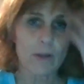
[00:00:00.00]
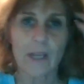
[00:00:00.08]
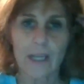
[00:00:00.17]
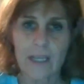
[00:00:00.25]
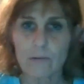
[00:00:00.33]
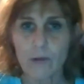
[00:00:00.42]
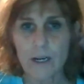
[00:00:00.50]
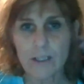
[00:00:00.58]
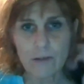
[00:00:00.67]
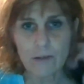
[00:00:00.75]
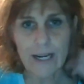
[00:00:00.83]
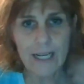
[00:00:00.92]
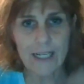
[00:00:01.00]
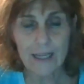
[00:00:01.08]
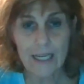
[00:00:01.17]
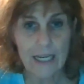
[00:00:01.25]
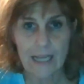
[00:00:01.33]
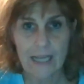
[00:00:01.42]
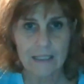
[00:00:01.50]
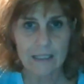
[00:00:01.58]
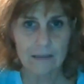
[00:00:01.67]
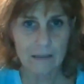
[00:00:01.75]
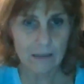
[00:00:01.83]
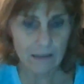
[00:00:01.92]
thing he runs right in and then he
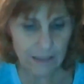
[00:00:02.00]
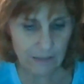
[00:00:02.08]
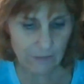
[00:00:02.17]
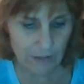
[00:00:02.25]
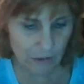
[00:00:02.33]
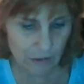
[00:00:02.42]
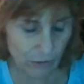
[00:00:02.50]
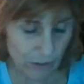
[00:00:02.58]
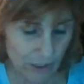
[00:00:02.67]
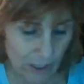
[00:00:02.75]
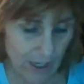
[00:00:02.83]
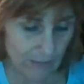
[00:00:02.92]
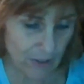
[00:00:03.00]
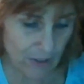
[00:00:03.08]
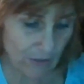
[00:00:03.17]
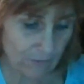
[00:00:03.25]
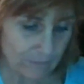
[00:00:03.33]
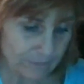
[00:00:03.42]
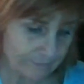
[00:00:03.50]
has to leave at a certain time. So